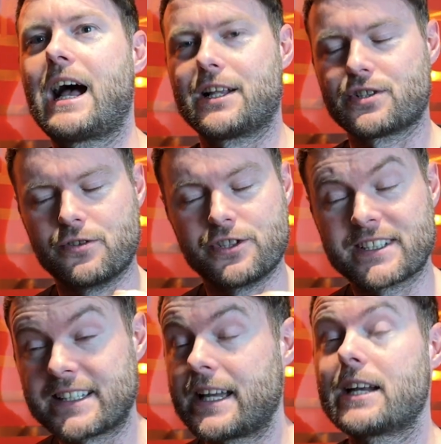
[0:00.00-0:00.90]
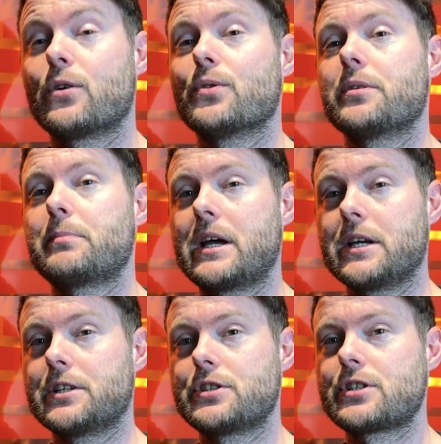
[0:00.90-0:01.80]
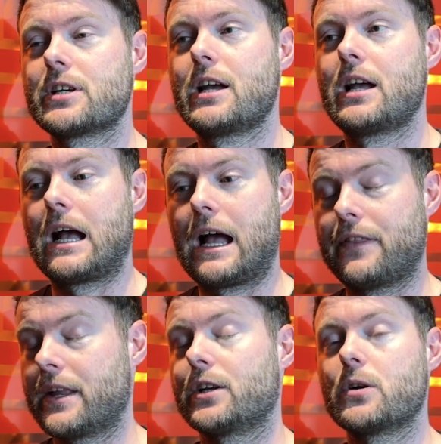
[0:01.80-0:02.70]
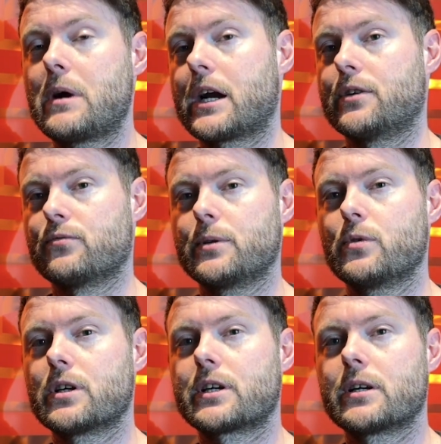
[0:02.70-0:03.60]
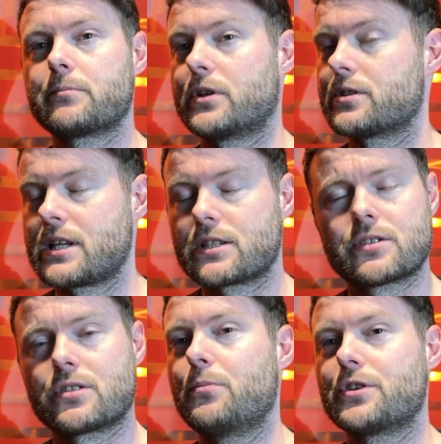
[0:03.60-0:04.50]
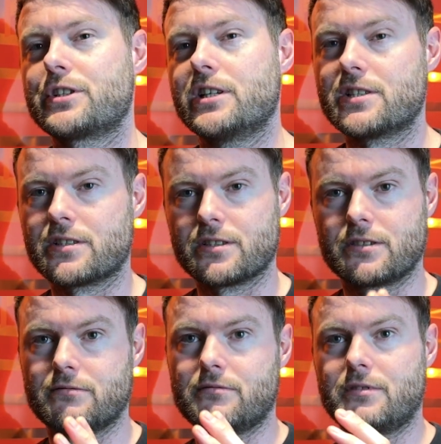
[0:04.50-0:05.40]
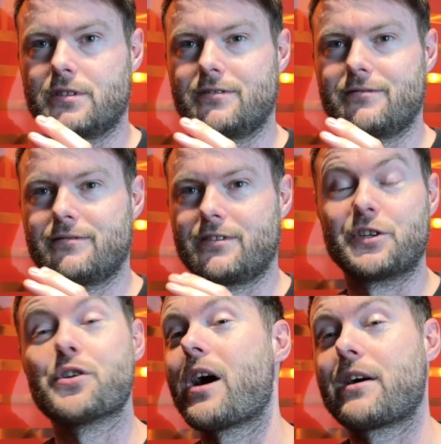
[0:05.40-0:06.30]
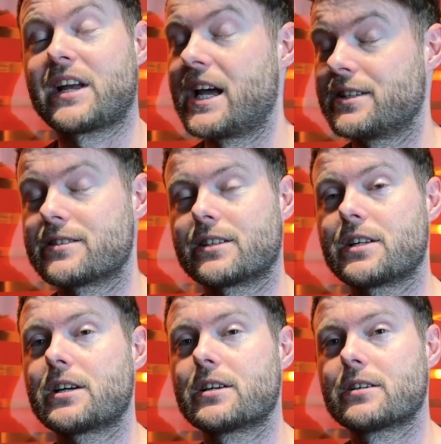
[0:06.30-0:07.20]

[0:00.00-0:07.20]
And so just get it on the page and then go back and rework it, because that's so much easier than not having anything there.